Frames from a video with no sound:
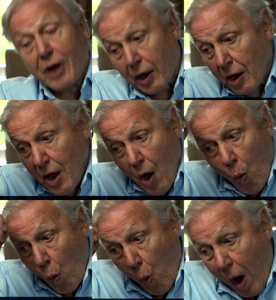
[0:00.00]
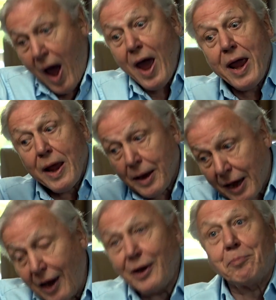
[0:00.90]
like why
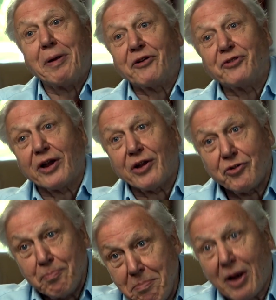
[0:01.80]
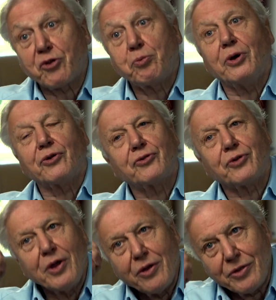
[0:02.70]
coloured plastic is much worse
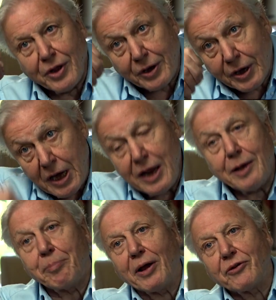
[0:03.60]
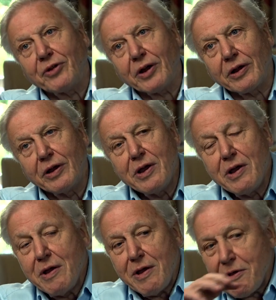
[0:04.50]
than clear plastic,
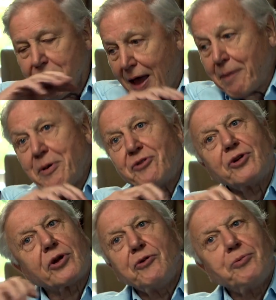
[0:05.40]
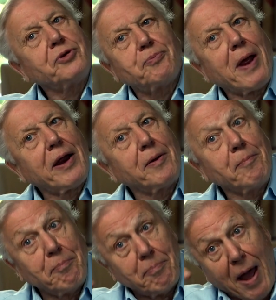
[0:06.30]
that message can be spread
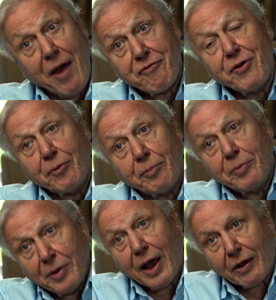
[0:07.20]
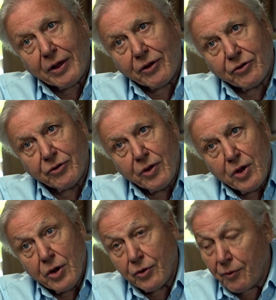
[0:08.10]
by a film like this
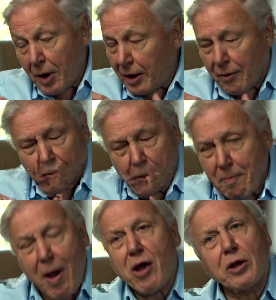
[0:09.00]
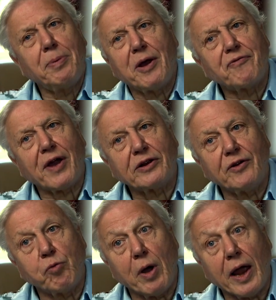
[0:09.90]
in a remarkably
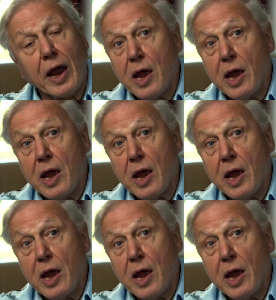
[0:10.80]
effective way.